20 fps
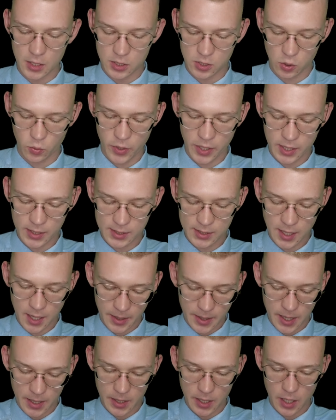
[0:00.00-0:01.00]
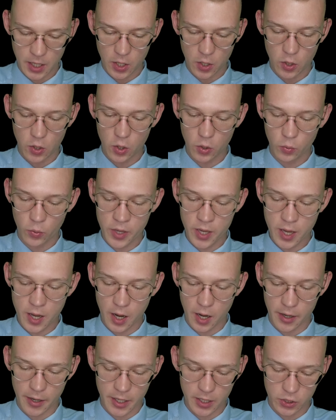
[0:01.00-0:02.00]
So we can say that we
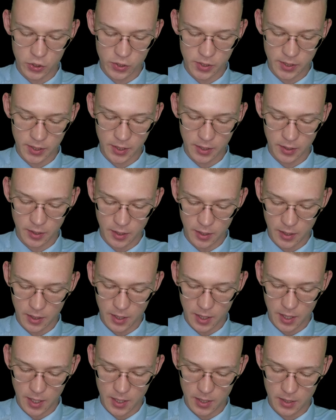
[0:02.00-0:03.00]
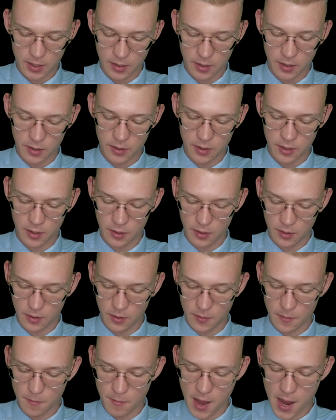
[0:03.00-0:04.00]
are interested in
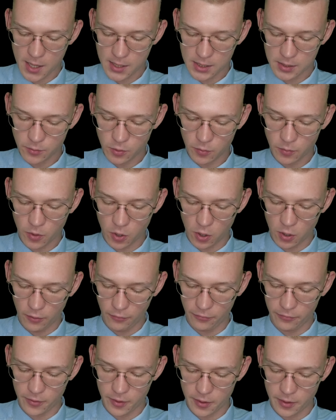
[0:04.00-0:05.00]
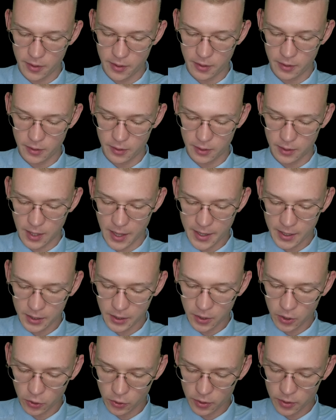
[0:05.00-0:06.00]
the maximum of the
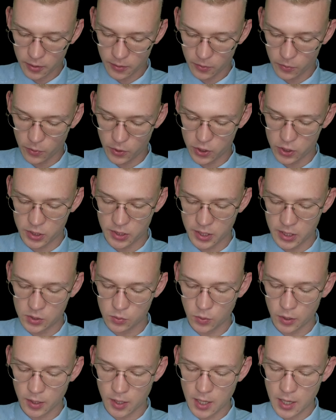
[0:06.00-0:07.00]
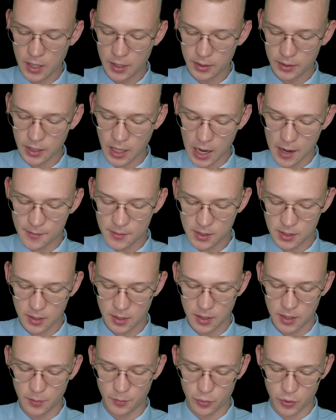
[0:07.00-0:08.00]
likelihood, which is this one,
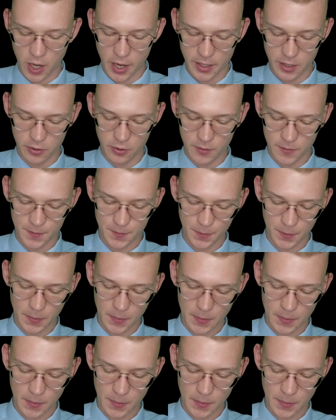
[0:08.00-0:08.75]
times the prior.